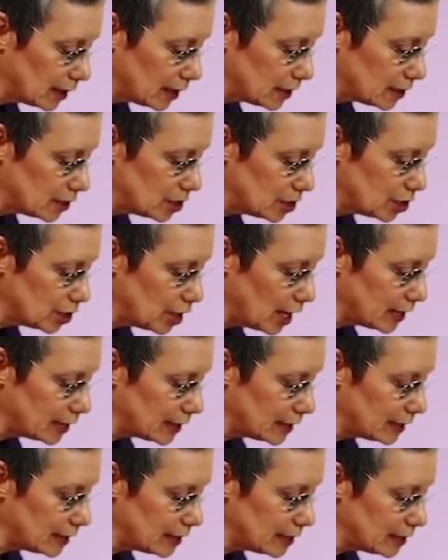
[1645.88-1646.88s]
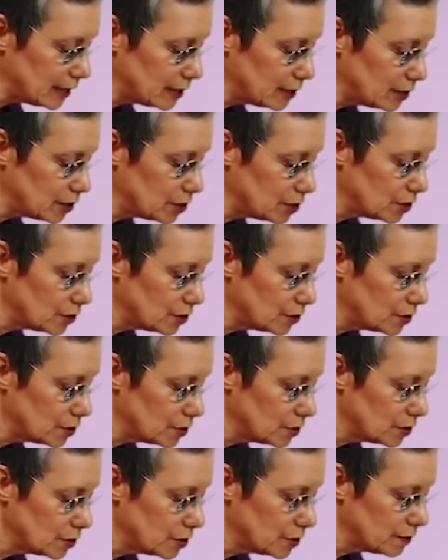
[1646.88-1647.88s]
And gently,
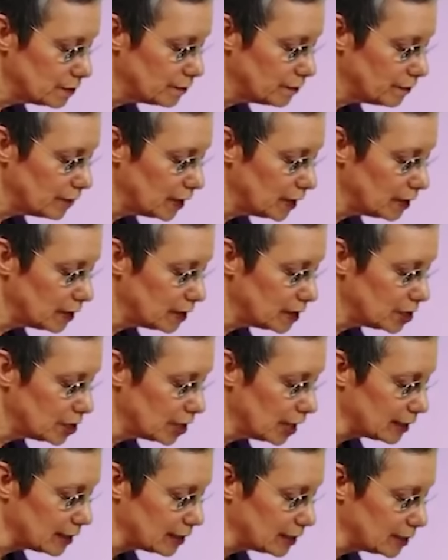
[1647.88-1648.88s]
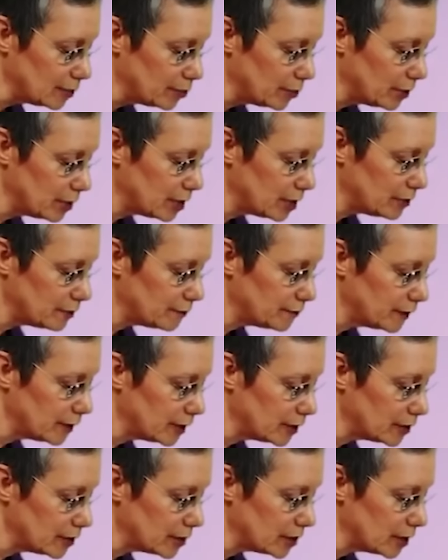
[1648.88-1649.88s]
very gently, bring your
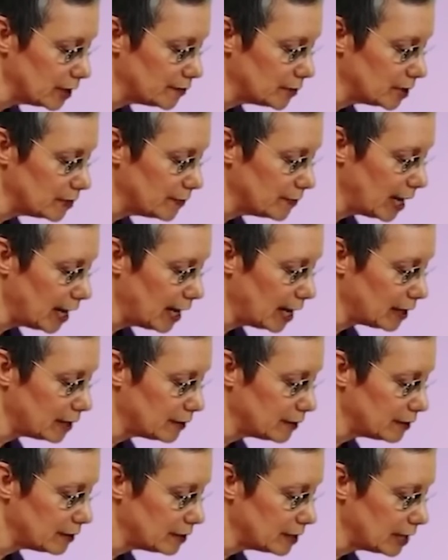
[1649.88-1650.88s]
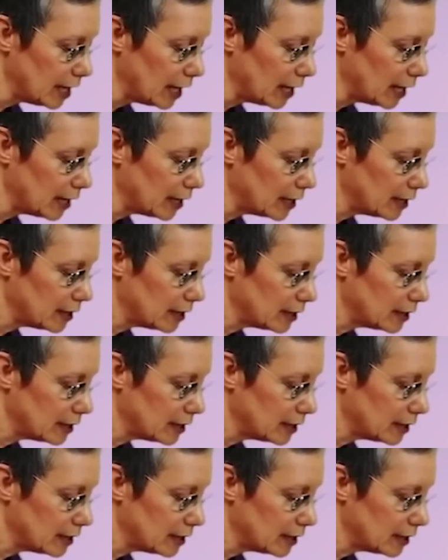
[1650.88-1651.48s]
fingers up the back of their neck.